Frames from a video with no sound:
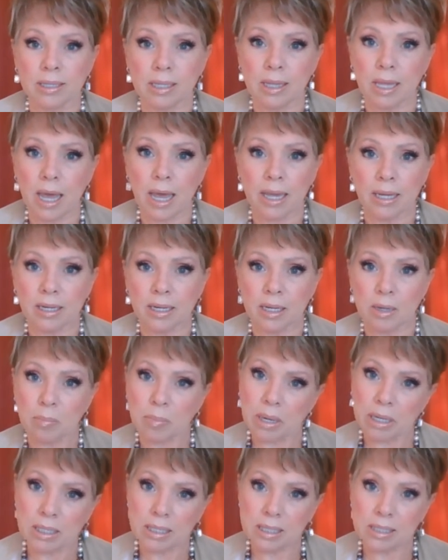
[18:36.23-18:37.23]
delight and
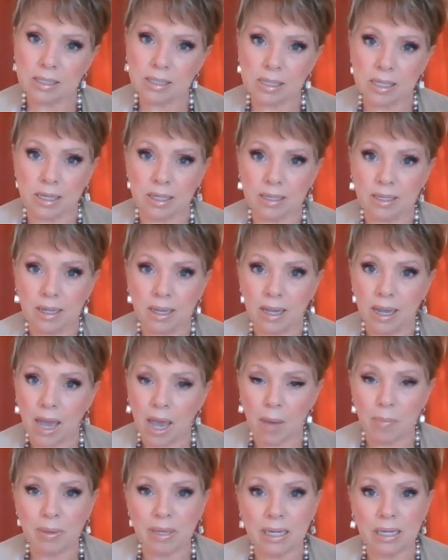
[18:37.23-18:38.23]
abundance and
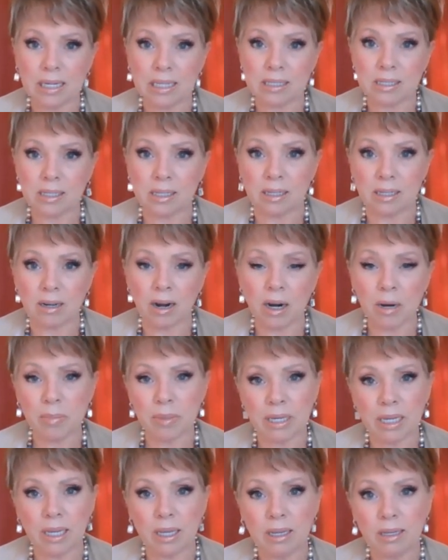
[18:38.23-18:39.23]
happiness and
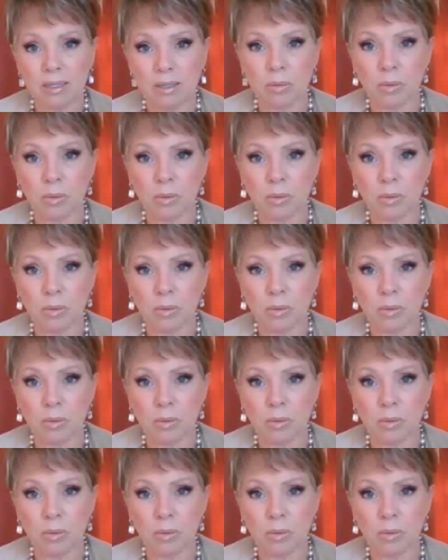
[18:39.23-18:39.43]
harmony